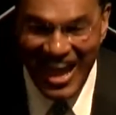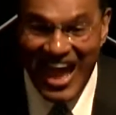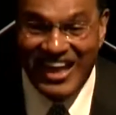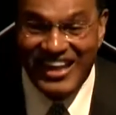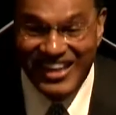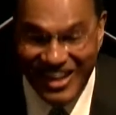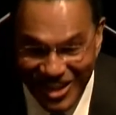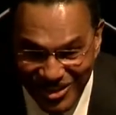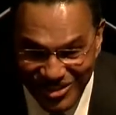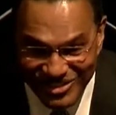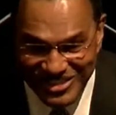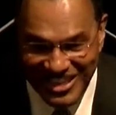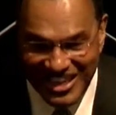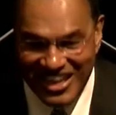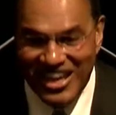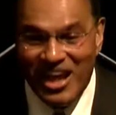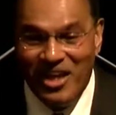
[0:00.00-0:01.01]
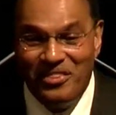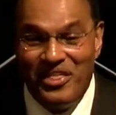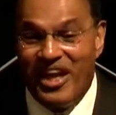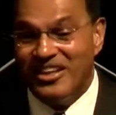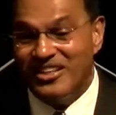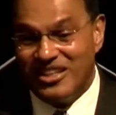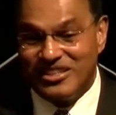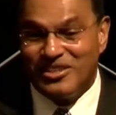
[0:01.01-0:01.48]
and guilty
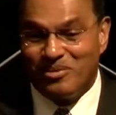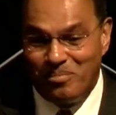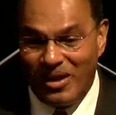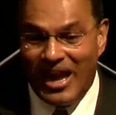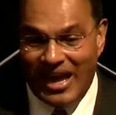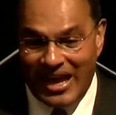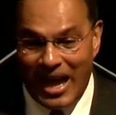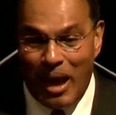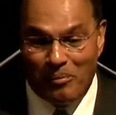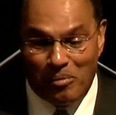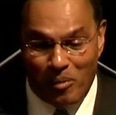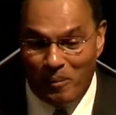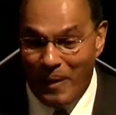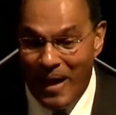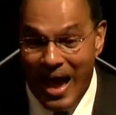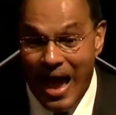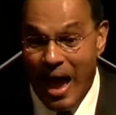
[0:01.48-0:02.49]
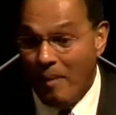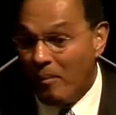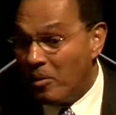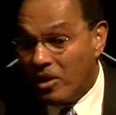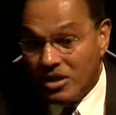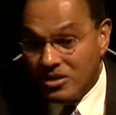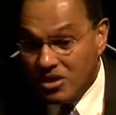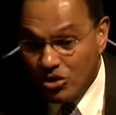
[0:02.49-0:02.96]
than just to be like apple pie
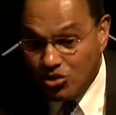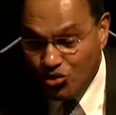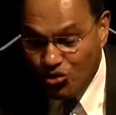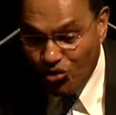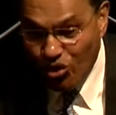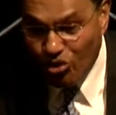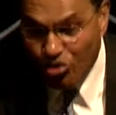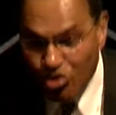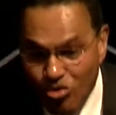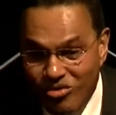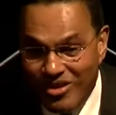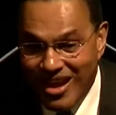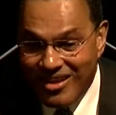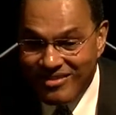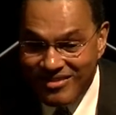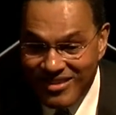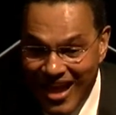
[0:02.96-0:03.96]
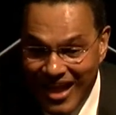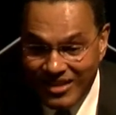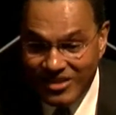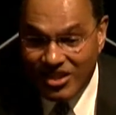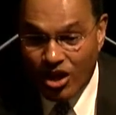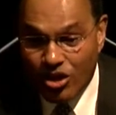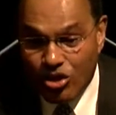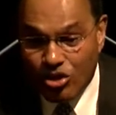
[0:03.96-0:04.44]
because it's true. You
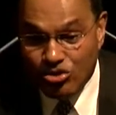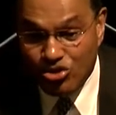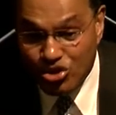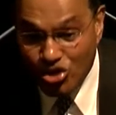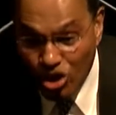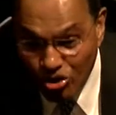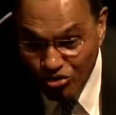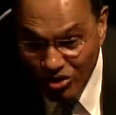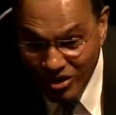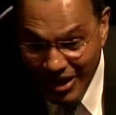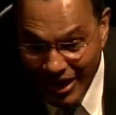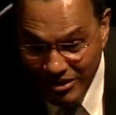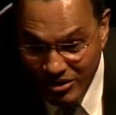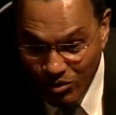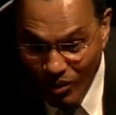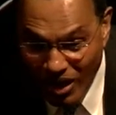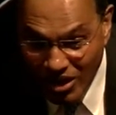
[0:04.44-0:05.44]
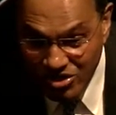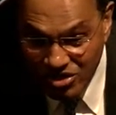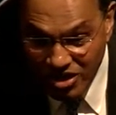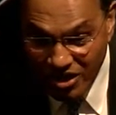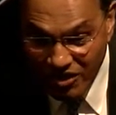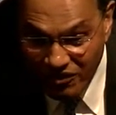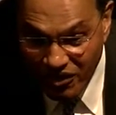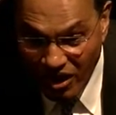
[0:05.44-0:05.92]
cannot tell your children not to watch
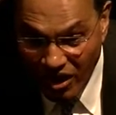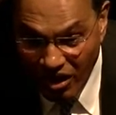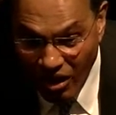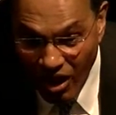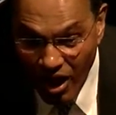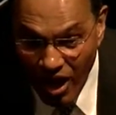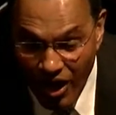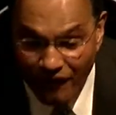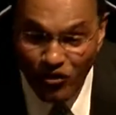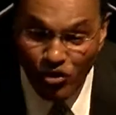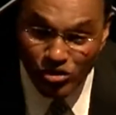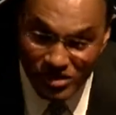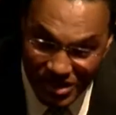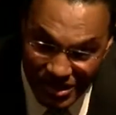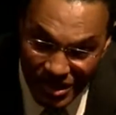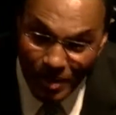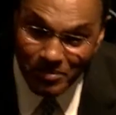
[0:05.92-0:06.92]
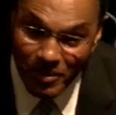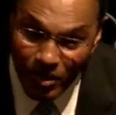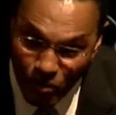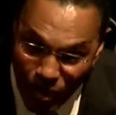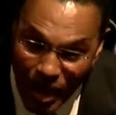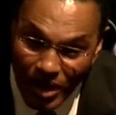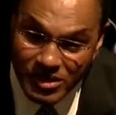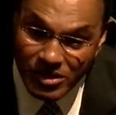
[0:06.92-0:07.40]
TV if you're sitting up
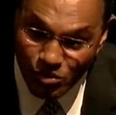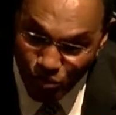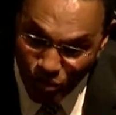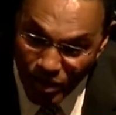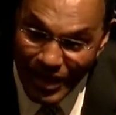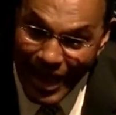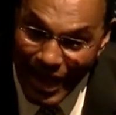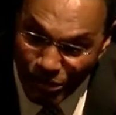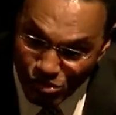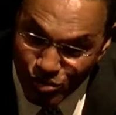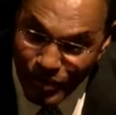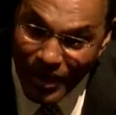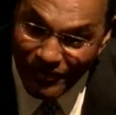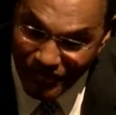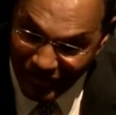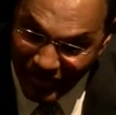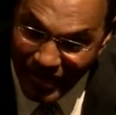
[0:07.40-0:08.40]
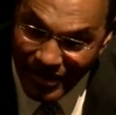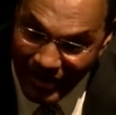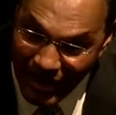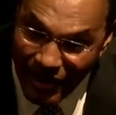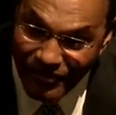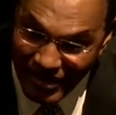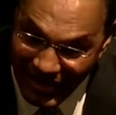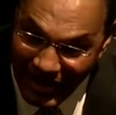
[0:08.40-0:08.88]
there watching Real Housewives
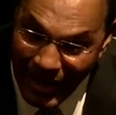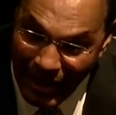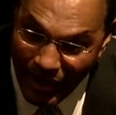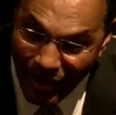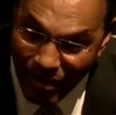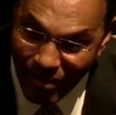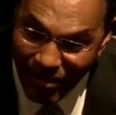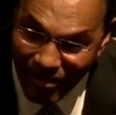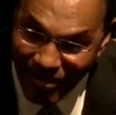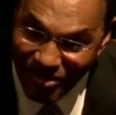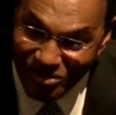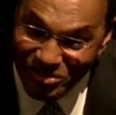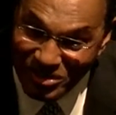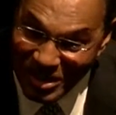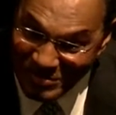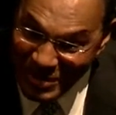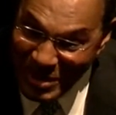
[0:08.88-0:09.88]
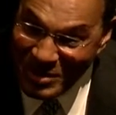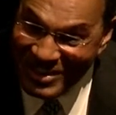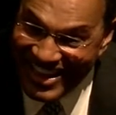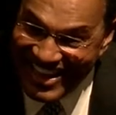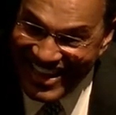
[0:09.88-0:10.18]
of Atlanta. You get my,